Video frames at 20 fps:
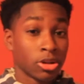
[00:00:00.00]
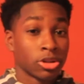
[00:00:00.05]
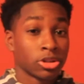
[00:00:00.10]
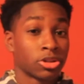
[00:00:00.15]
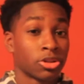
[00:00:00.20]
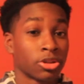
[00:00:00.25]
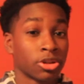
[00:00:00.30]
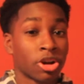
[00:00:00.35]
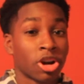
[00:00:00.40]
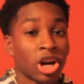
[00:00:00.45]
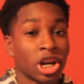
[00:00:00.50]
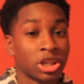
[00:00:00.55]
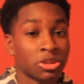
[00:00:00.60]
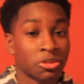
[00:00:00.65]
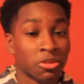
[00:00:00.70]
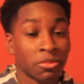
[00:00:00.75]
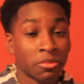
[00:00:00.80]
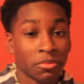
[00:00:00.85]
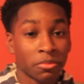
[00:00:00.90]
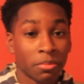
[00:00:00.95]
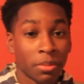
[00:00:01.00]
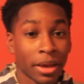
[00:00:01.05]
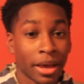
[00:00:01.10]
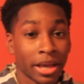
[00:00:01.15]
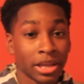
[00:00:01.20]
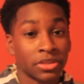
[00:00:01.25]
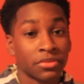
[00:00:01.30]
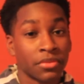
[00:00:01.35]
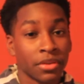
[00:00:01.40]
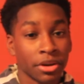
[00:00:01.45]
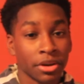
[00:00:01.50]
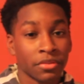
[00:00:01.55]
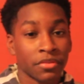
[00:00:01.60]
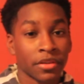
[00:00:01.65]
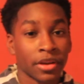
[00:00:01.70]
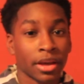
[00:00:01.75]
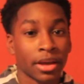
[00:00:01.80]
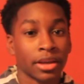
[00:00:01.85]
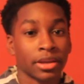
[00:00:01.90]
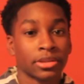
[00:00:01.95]
So the cars would pass very
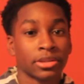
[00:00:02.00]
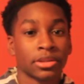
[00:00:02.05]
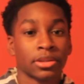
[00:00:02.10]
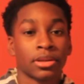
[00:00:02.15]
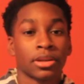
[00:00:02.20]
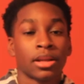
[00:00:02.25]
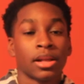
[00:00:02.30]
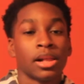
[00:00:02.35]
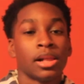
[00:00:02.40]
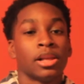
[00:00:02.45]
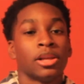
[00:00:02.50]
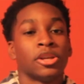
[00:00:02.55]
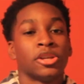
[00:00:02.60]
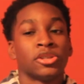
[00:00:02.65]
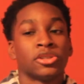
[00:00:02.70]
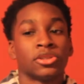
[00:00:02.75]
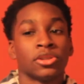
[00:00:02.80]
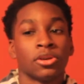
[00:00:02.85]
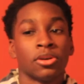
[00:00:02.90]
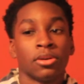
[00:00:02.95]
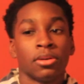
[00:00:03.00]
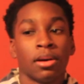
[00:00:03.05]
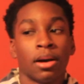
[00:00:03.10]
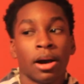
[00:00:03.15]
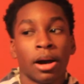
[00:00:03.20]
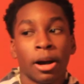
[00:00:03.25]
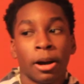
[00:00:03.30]
fast. So,